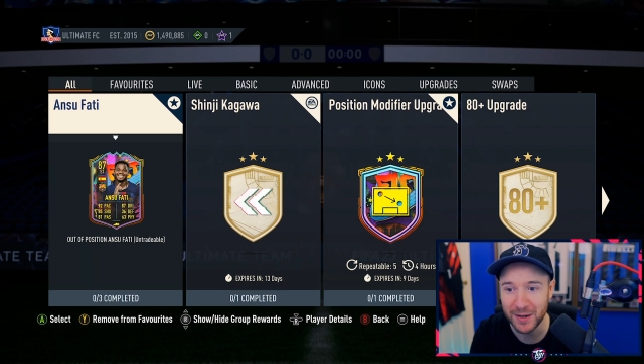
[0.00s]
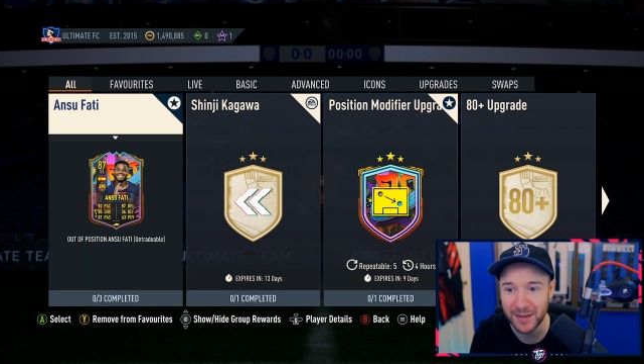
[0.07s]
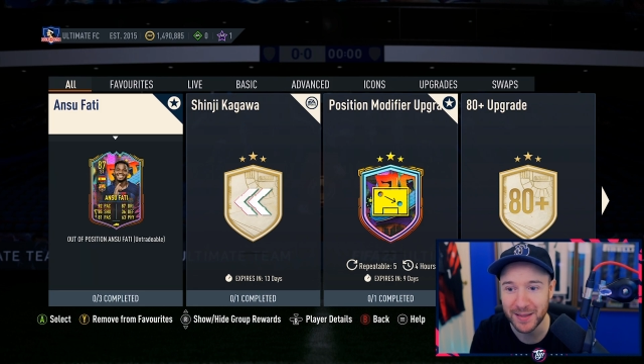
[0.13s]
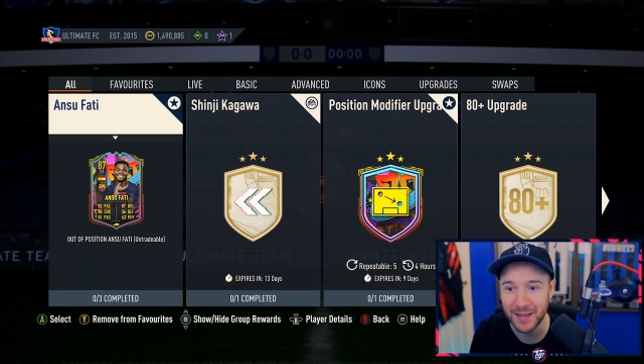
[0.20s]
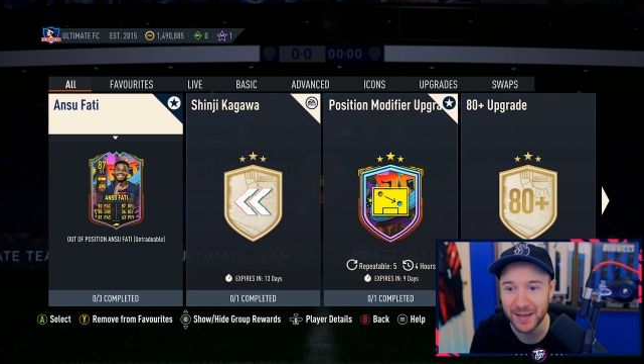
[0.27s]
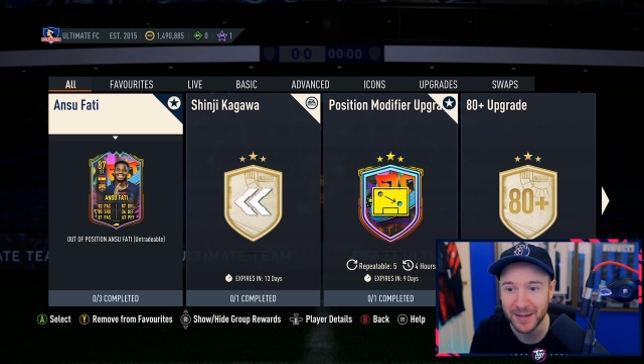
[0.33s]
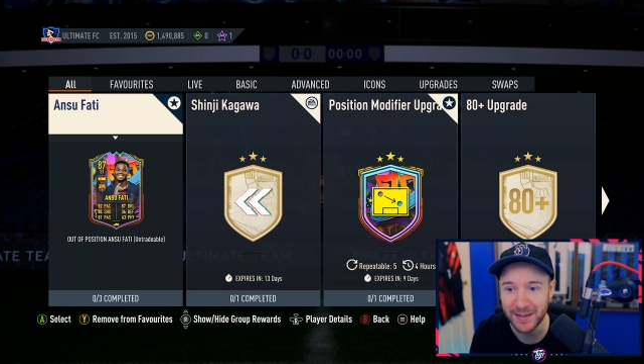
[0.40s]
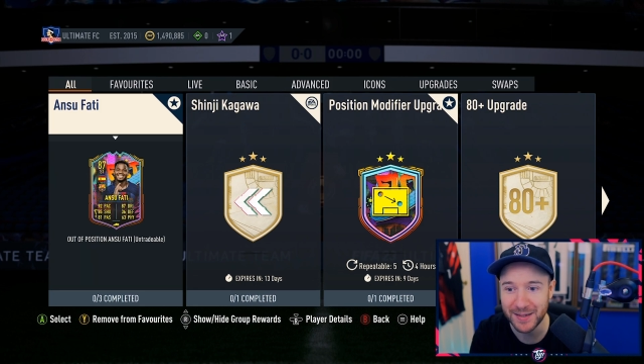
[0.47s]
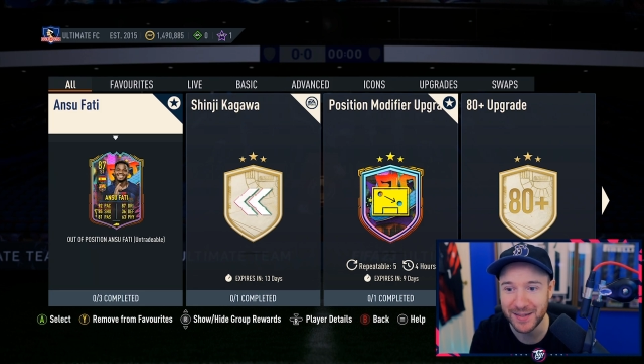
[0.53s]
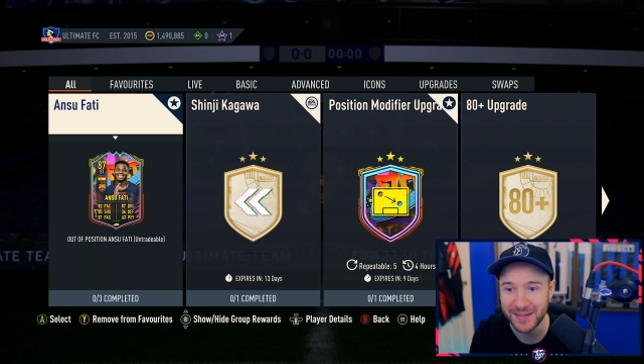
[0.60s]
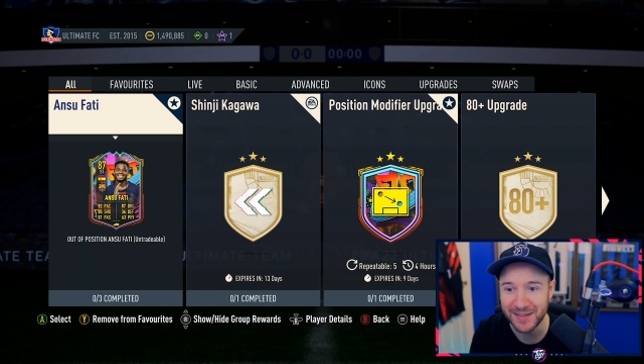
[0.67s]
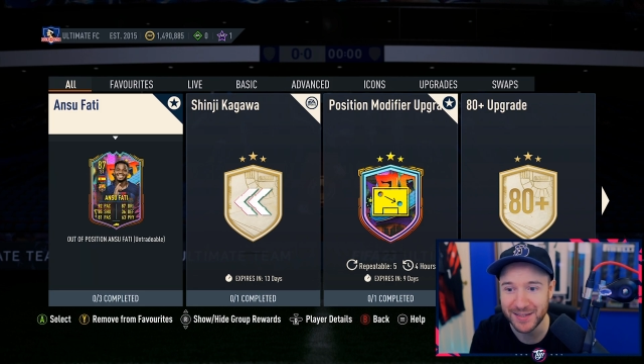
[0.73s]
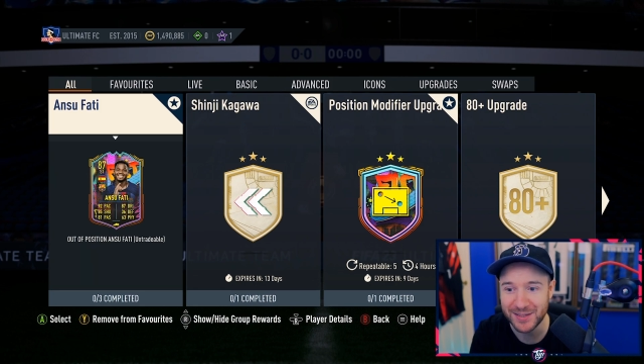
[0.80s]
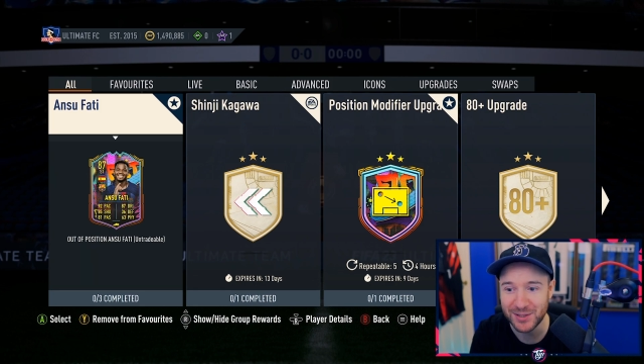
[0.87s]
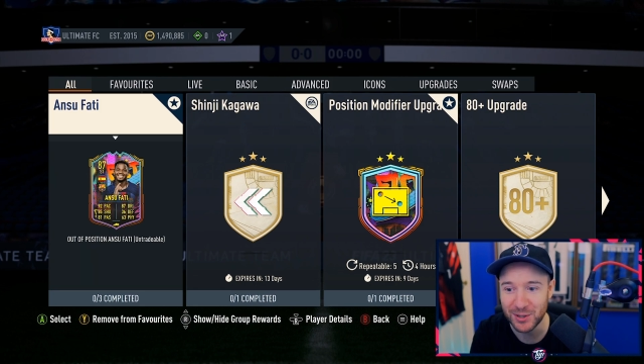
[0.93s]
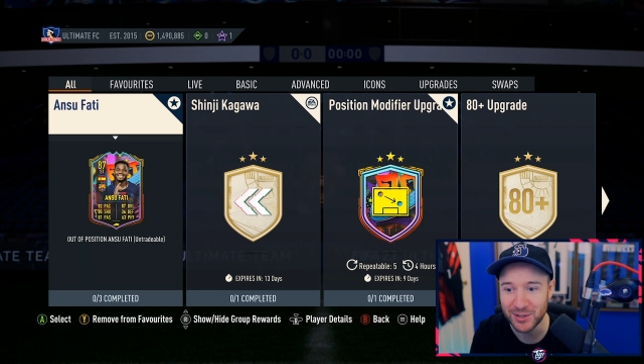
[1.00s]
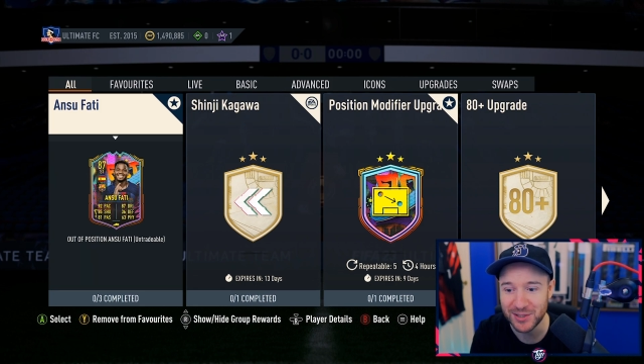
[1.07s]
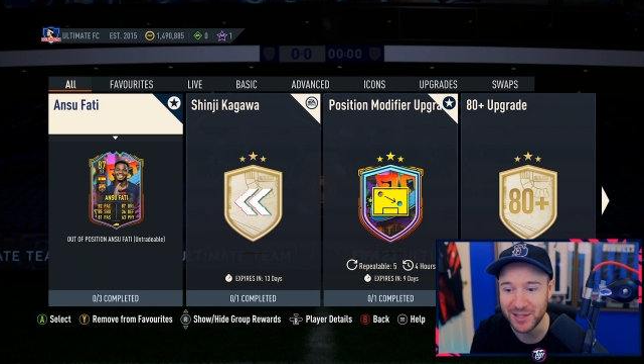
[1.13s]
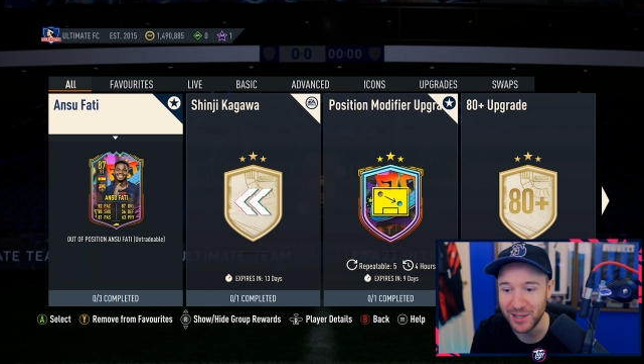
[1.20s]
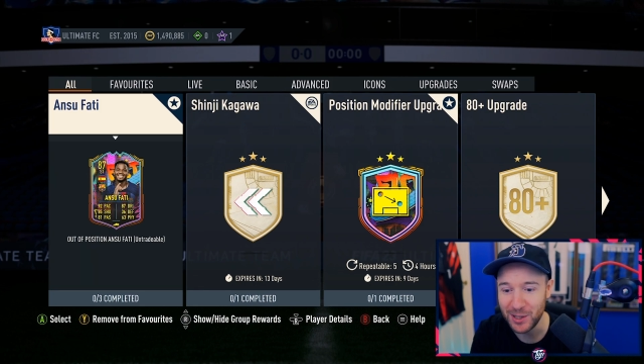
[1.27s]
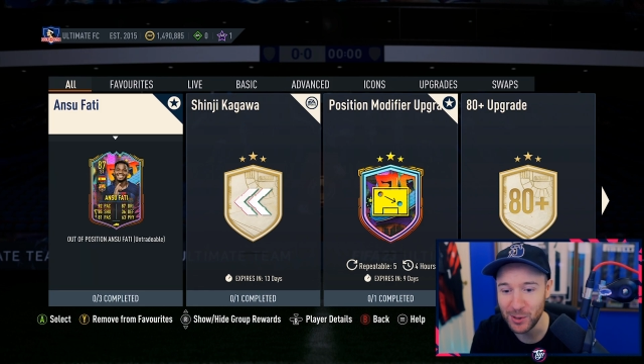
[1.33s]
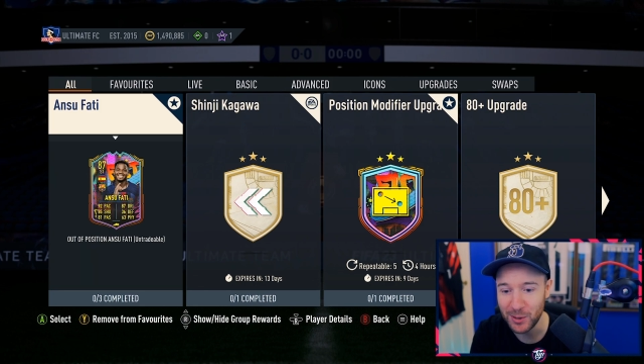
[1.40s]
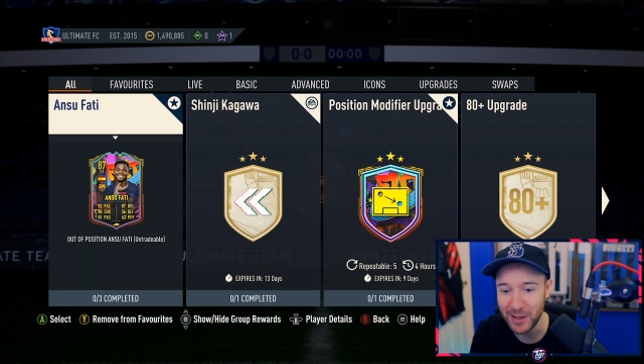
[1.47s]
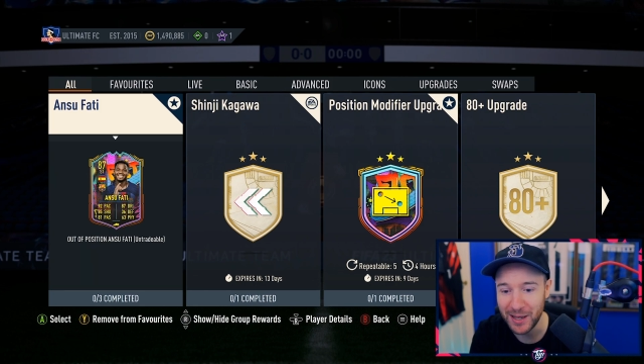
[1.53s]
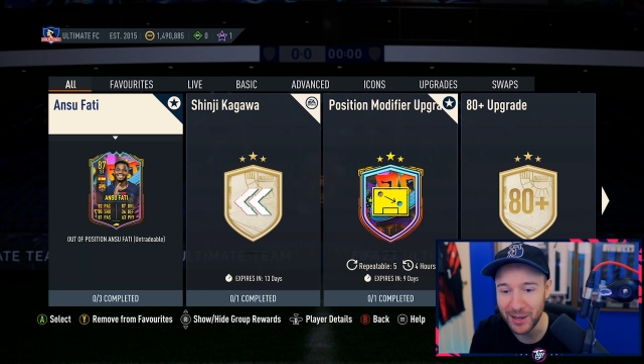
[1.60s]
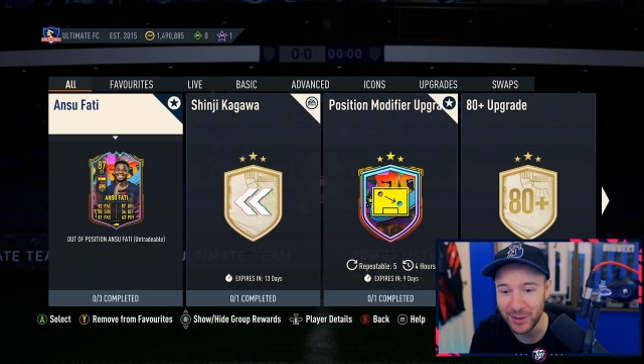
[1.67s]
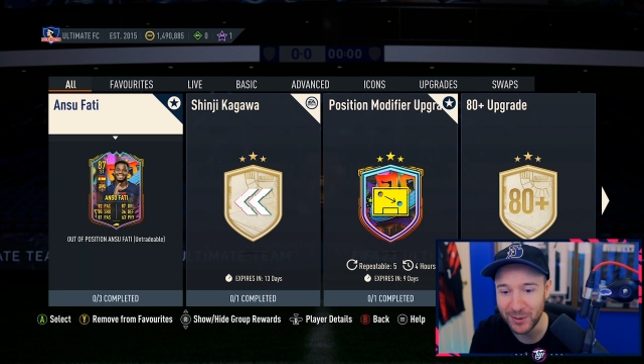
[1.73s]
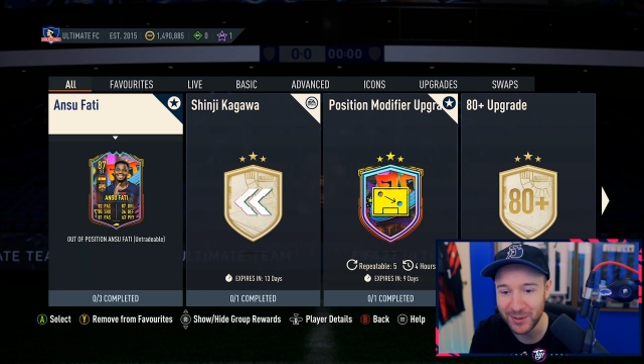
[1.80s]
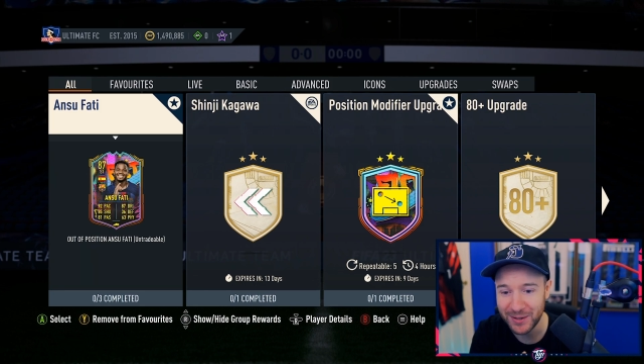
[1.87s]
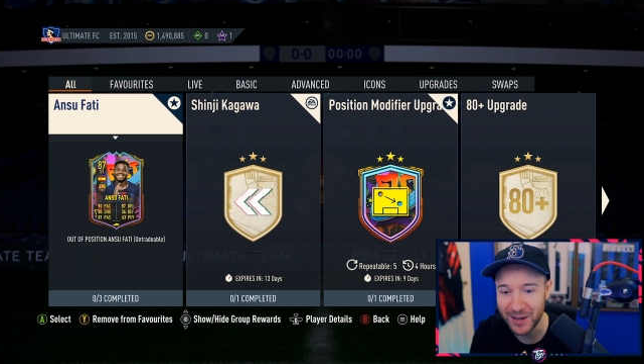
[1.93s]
at that Jairzinho now.